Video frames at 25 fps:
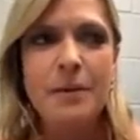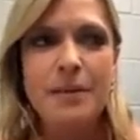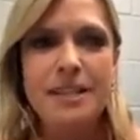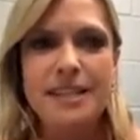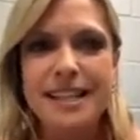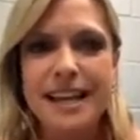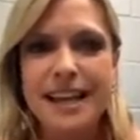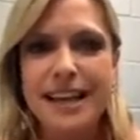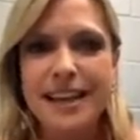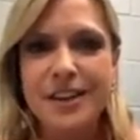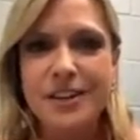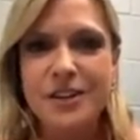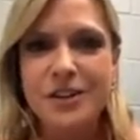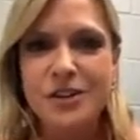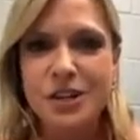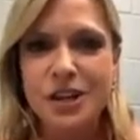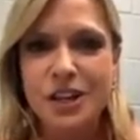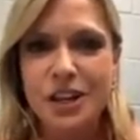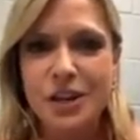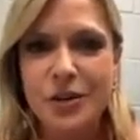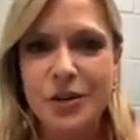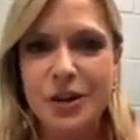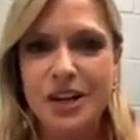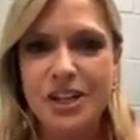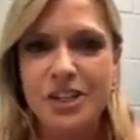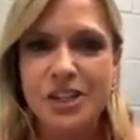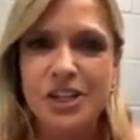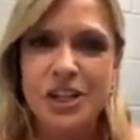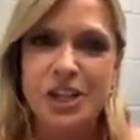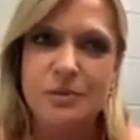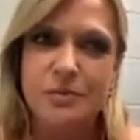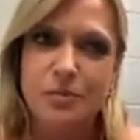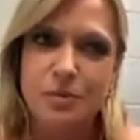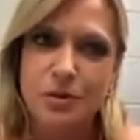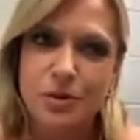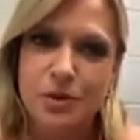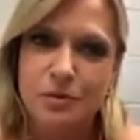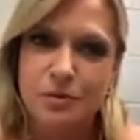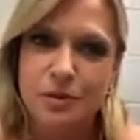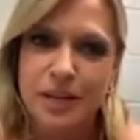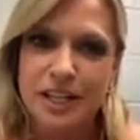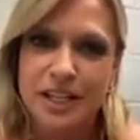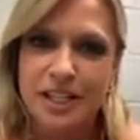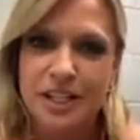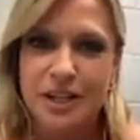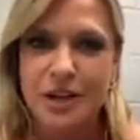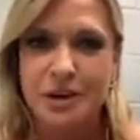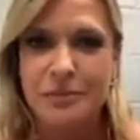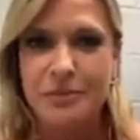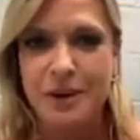people always say. Usually, the question is
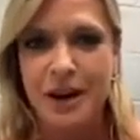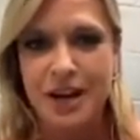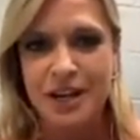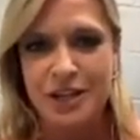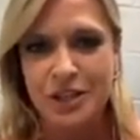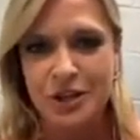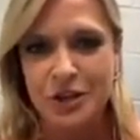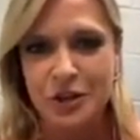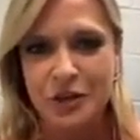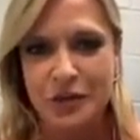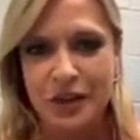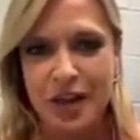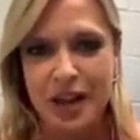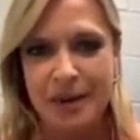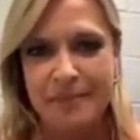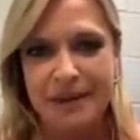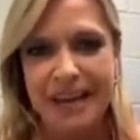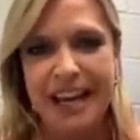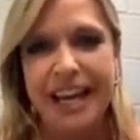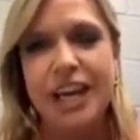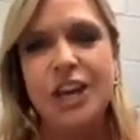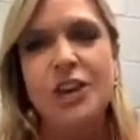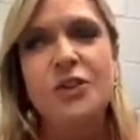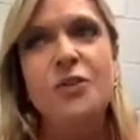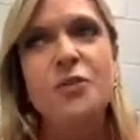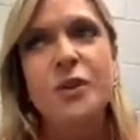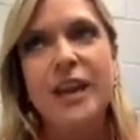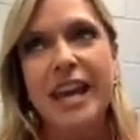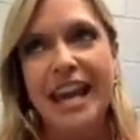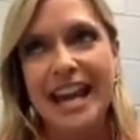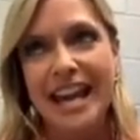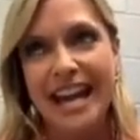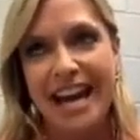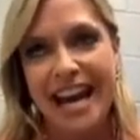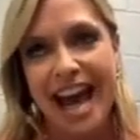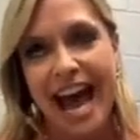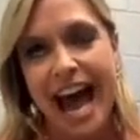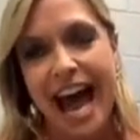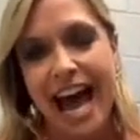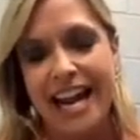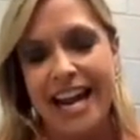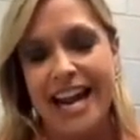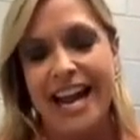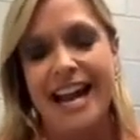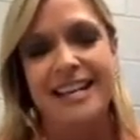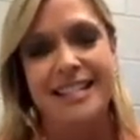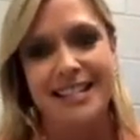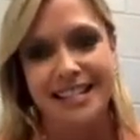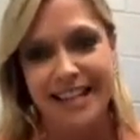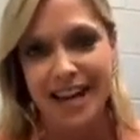Bruce Springsteen or Bon Jovi. I'm like, you Ooh.
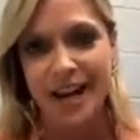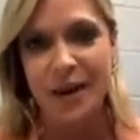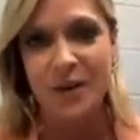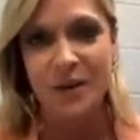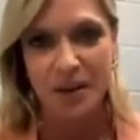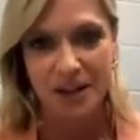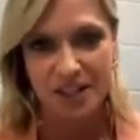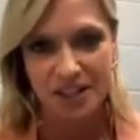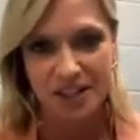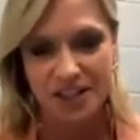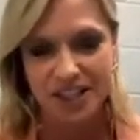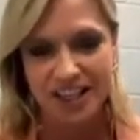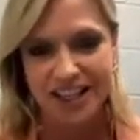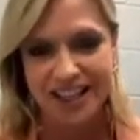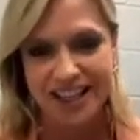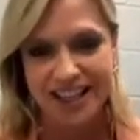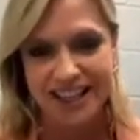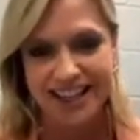cannot ask that question.